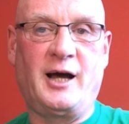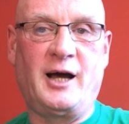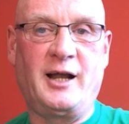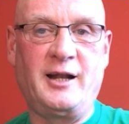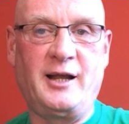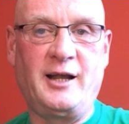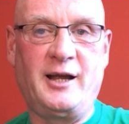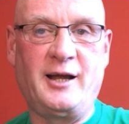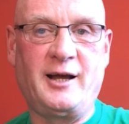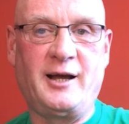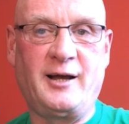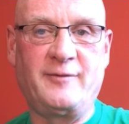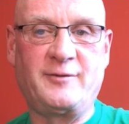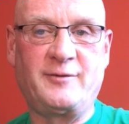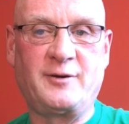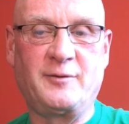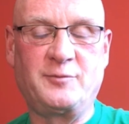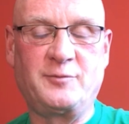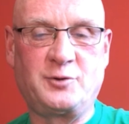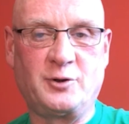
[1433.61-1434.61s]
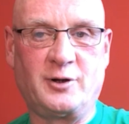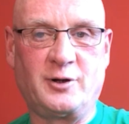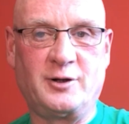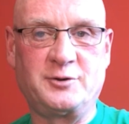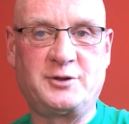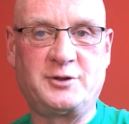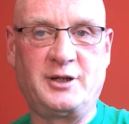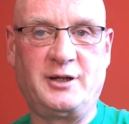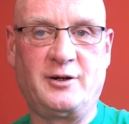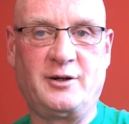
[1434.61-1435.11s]
and I'm sure I'll
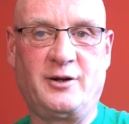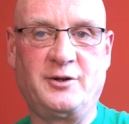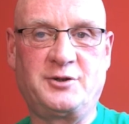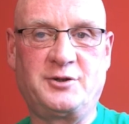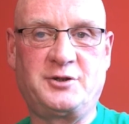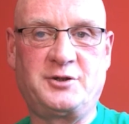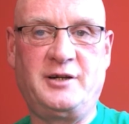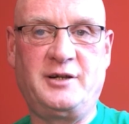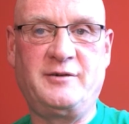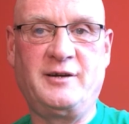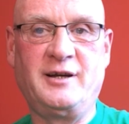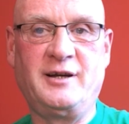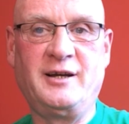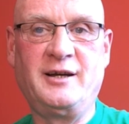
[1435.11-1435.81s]
see you on the scene.